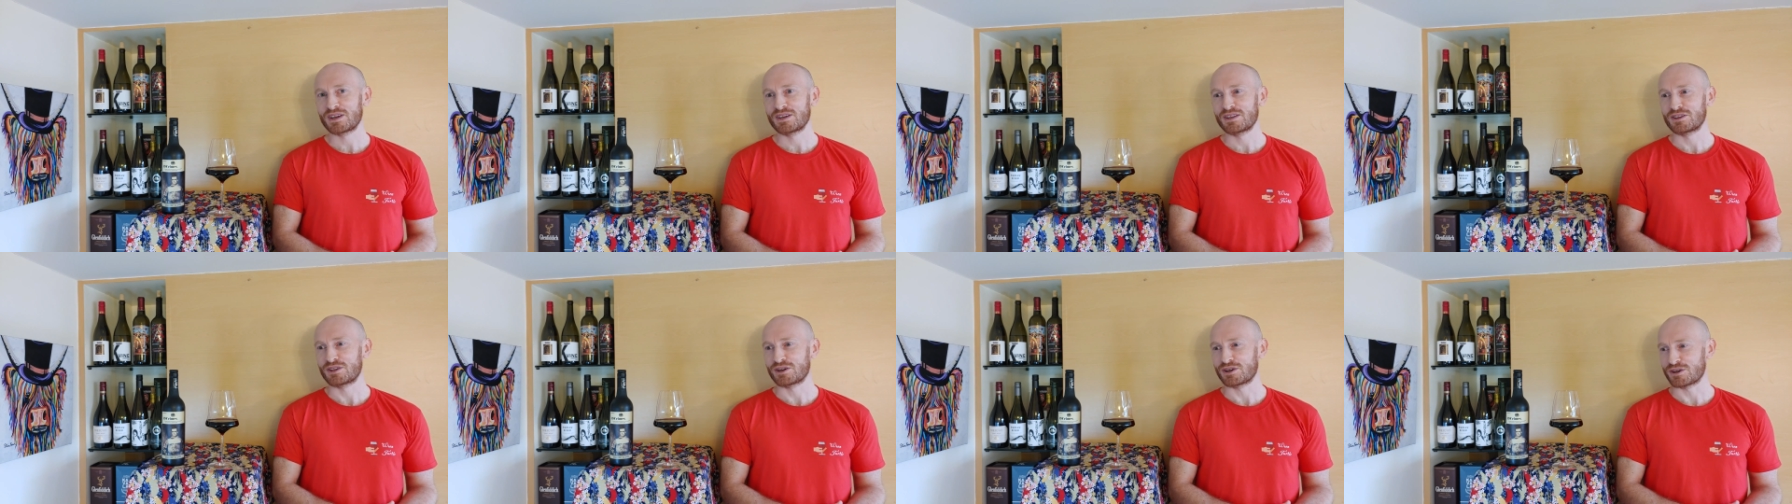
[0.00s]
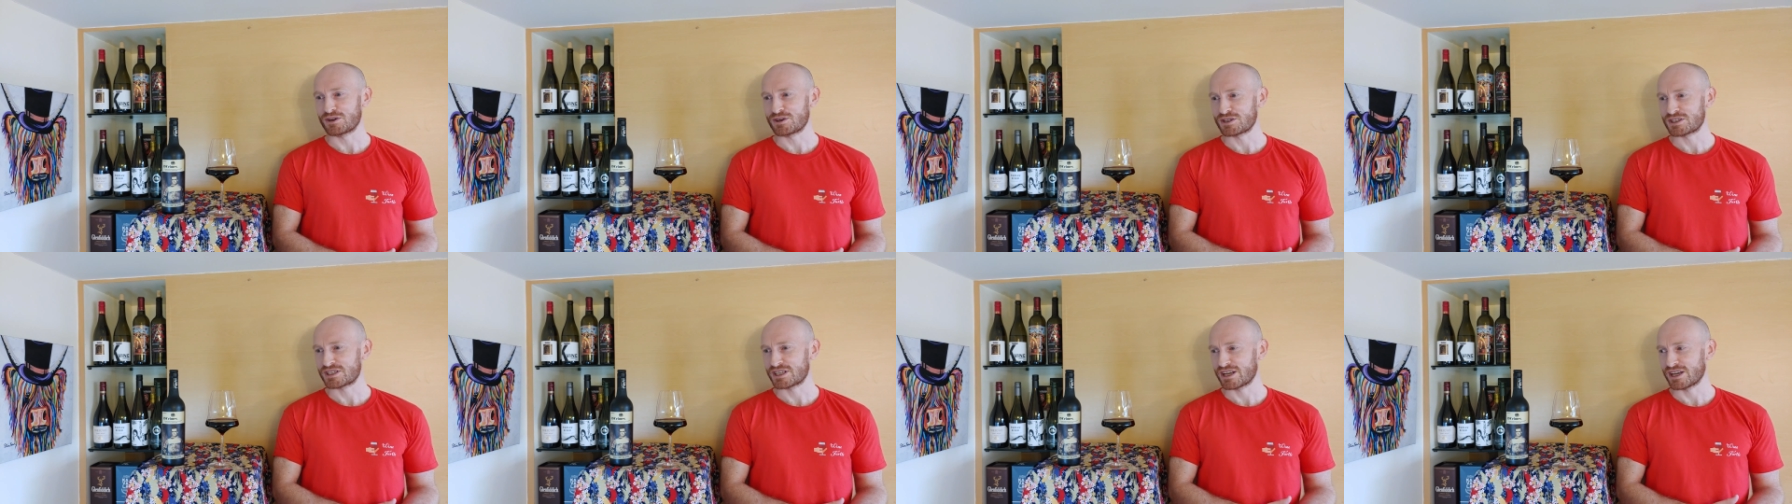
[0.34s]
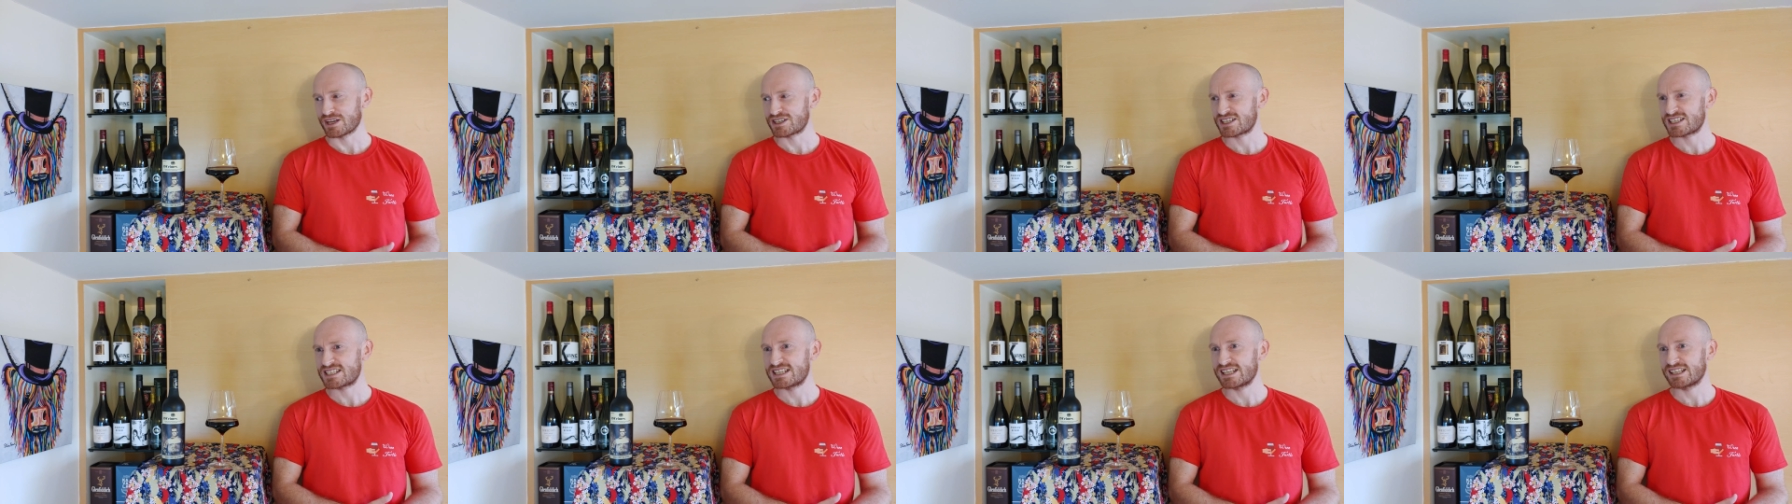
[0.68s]
There's
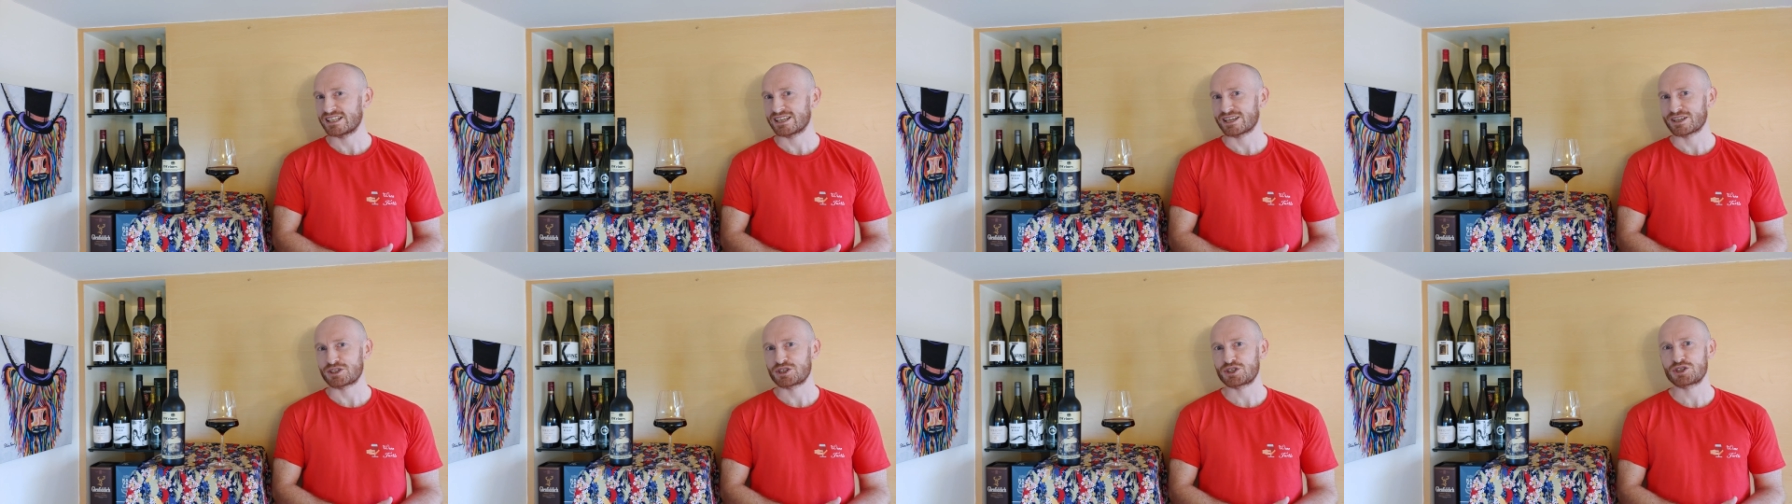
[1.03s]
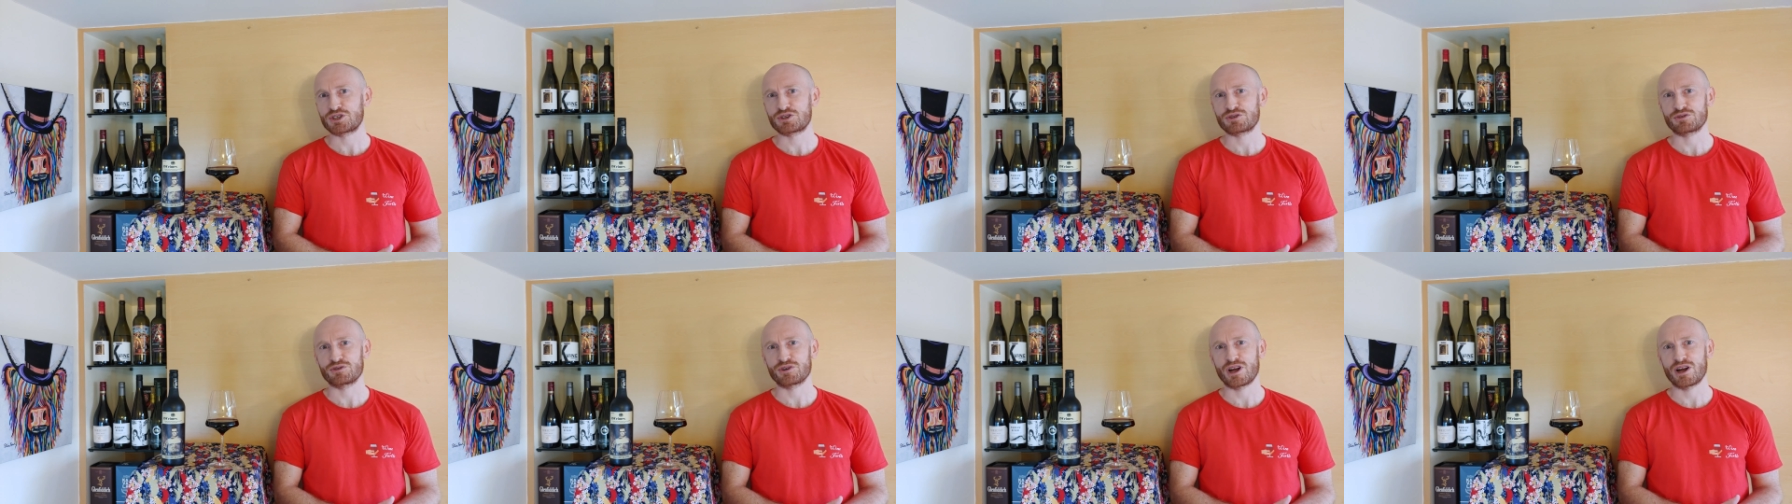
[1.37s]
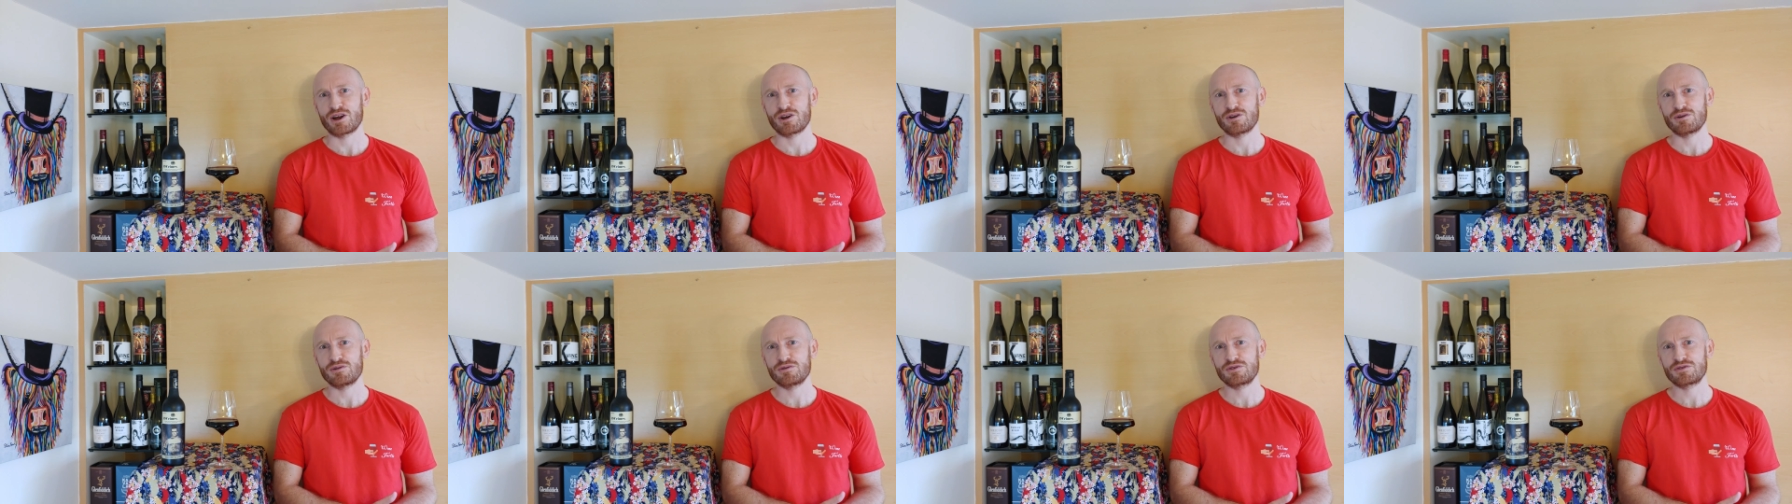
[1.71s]
stealing a
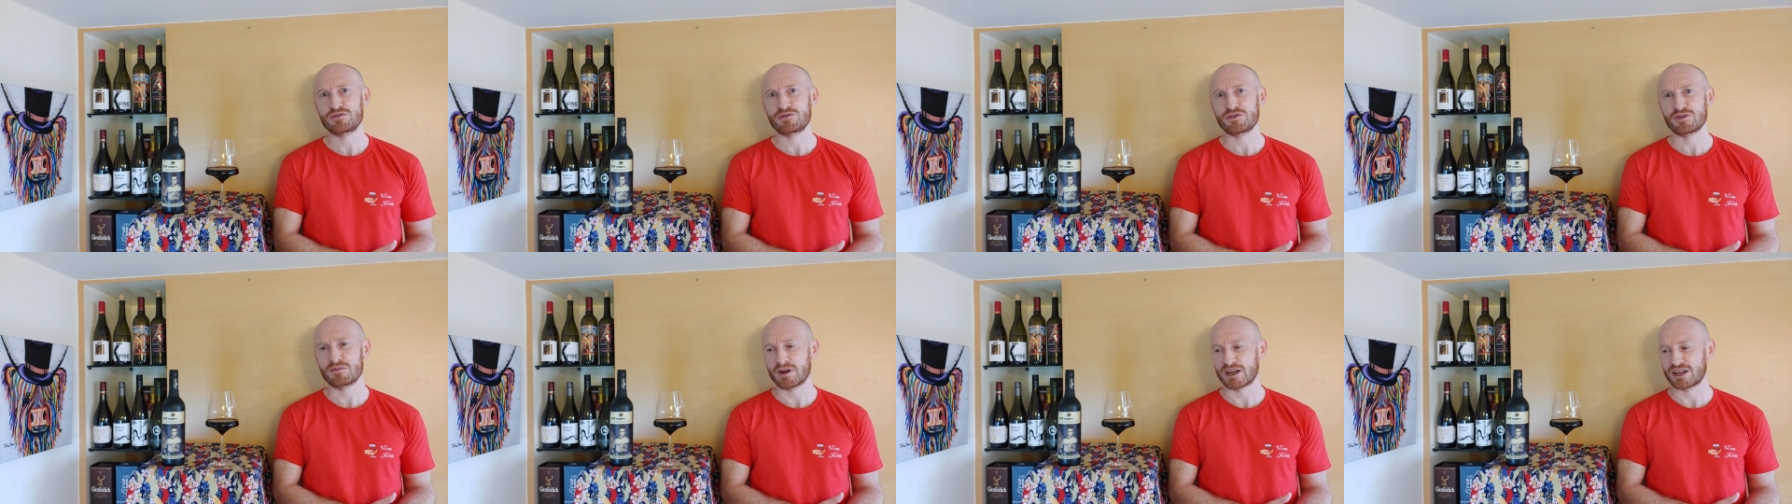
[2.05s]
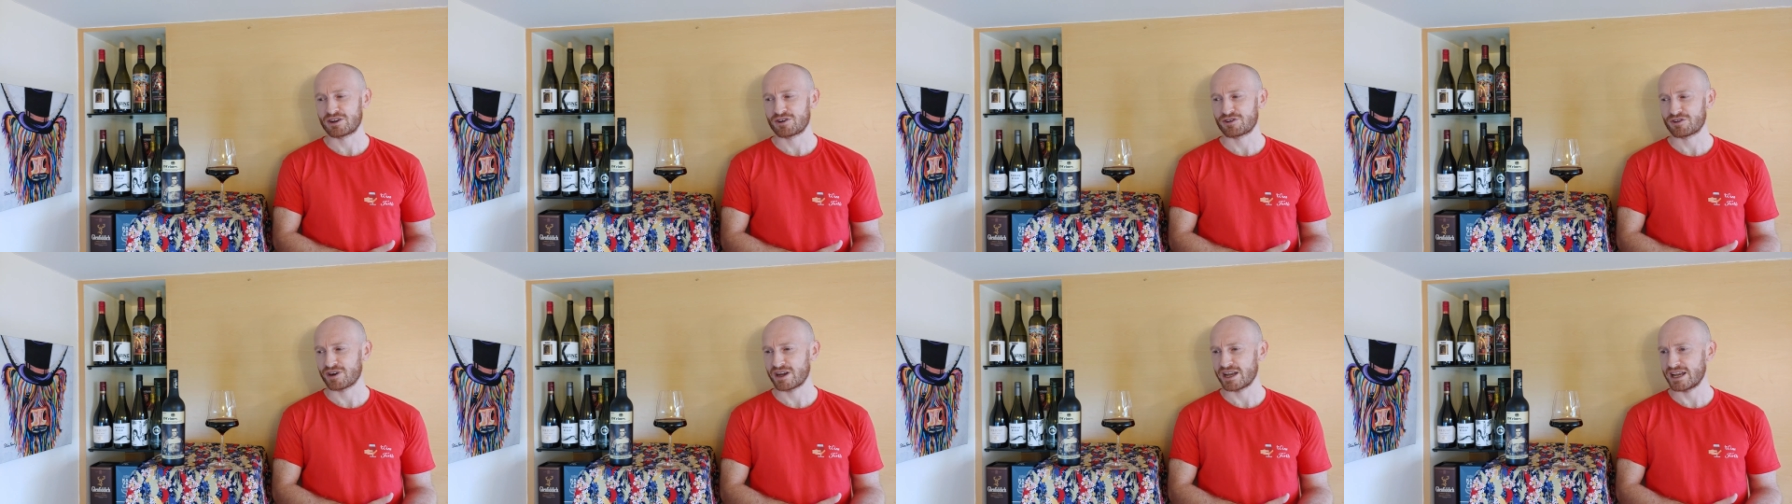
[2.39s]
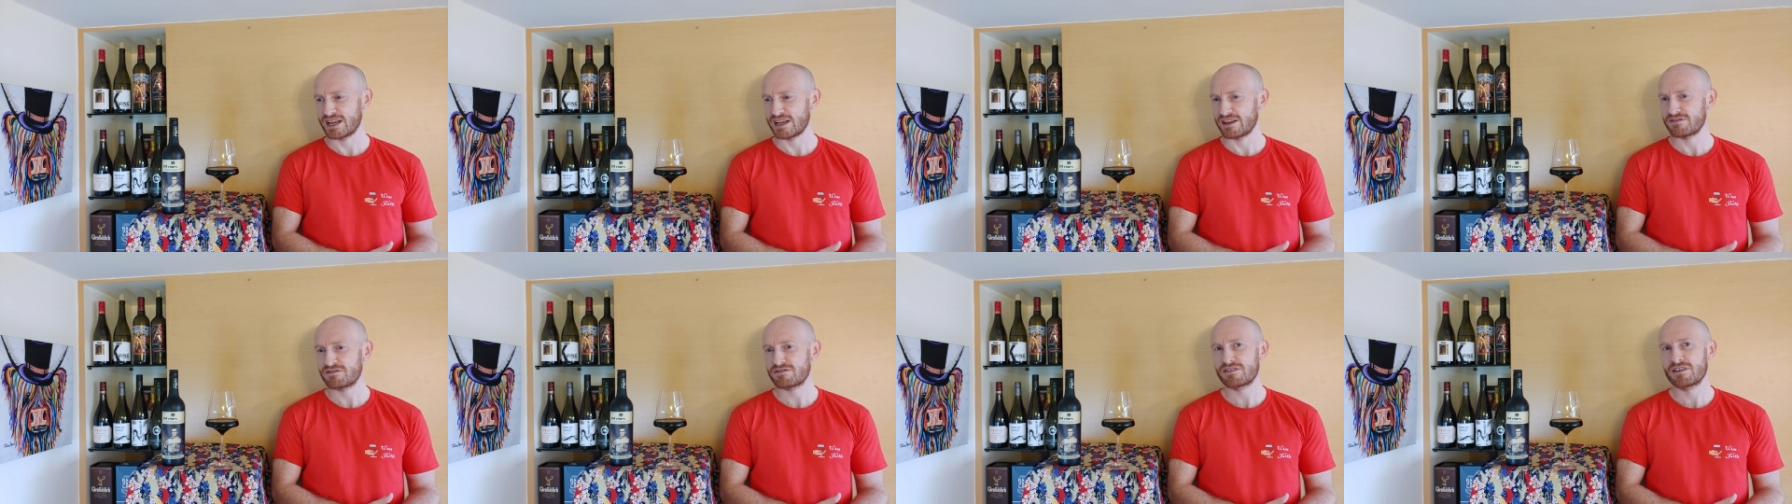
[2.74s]
shroud from a
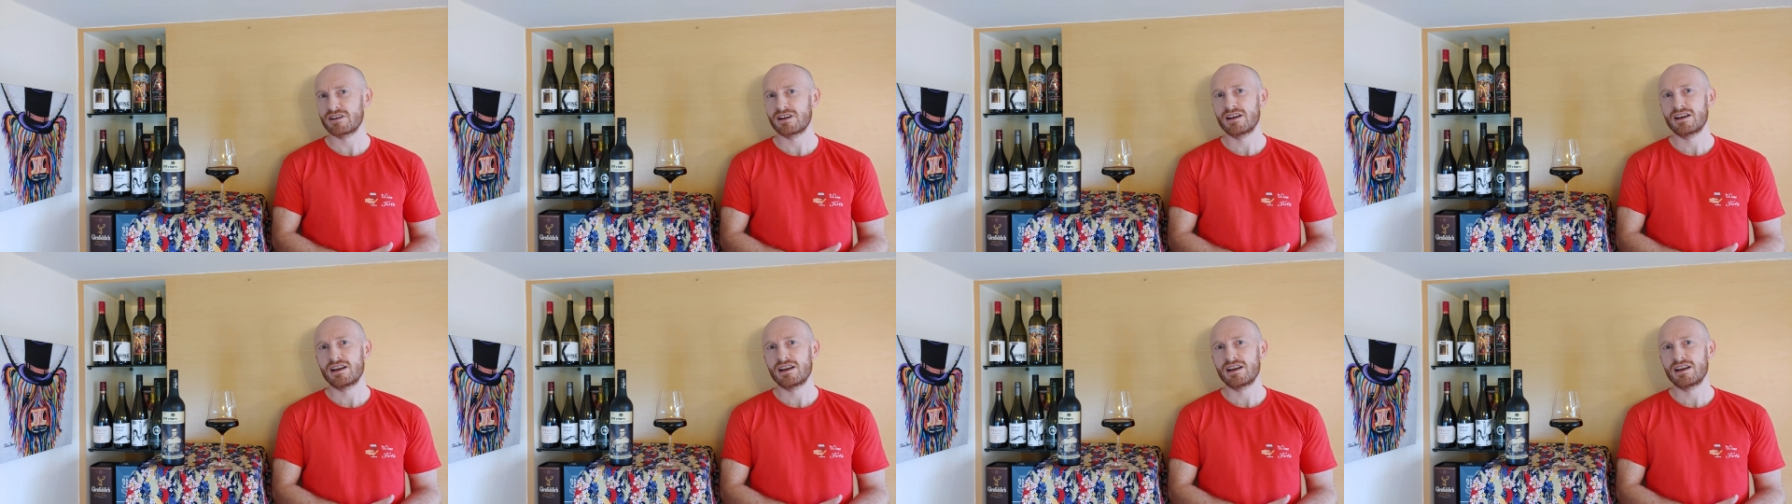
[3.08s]
grave,